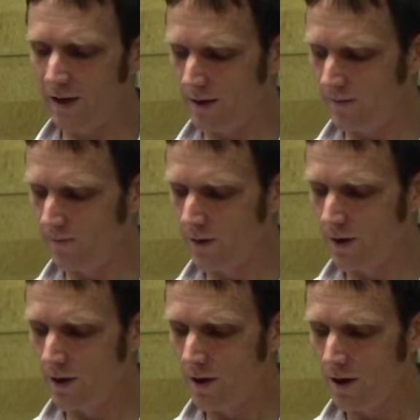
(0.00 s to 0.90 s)
in.
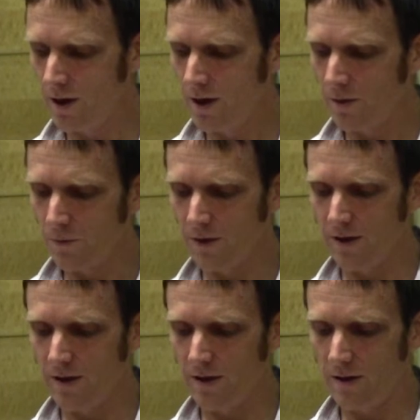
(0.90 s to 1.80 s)
One of
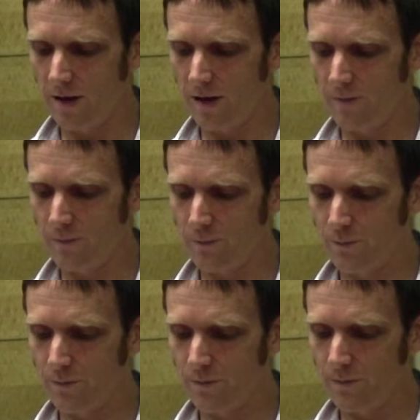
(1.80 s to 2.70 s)
the
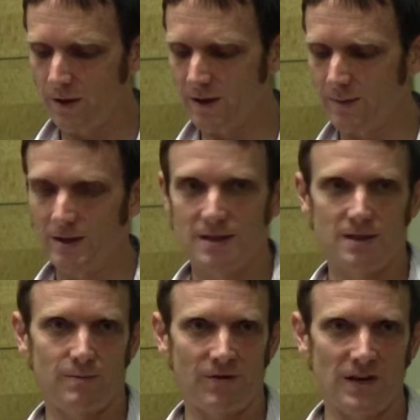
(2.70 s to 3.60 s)
exhibits
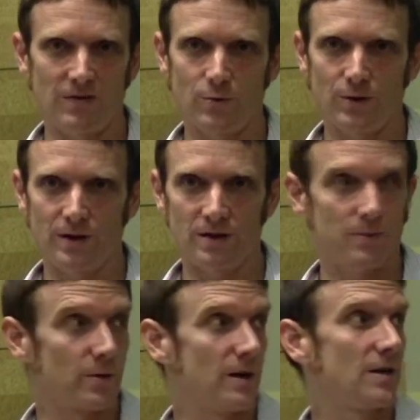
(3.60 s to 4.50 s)
that's my favorite one there, it's
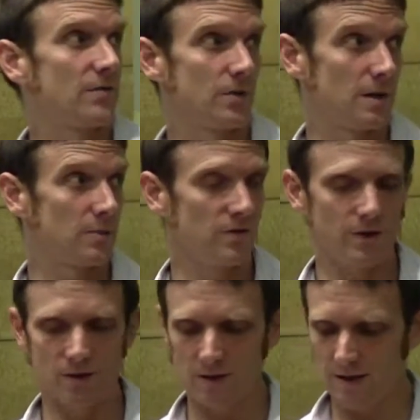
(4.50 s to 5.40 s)
been around for a number of
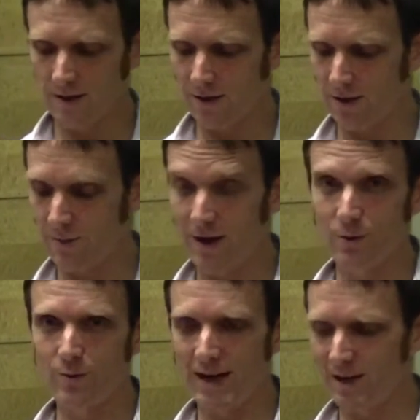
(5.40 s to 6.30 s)
years, is called the
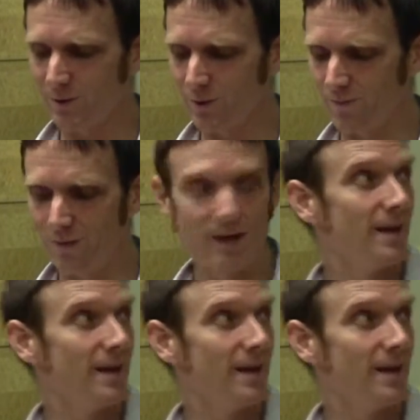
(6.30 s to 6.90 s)
Monochromatic Room.